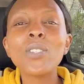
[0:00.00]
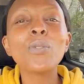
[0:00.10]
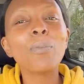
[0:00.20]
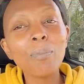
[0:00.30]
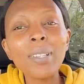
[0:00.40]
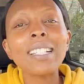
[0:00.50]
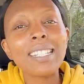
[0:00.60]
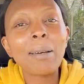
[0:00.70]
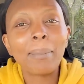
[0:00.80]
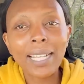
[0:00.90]
to build
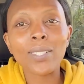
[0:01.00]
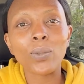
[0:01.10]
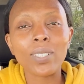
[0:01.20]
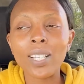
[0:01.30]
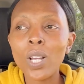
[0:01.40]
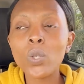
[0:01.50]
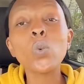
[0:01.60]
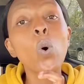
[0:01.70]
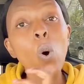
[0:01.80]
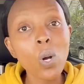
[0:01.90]
the muscles to
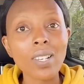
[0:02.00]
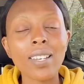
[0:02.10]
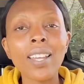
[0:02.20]
hold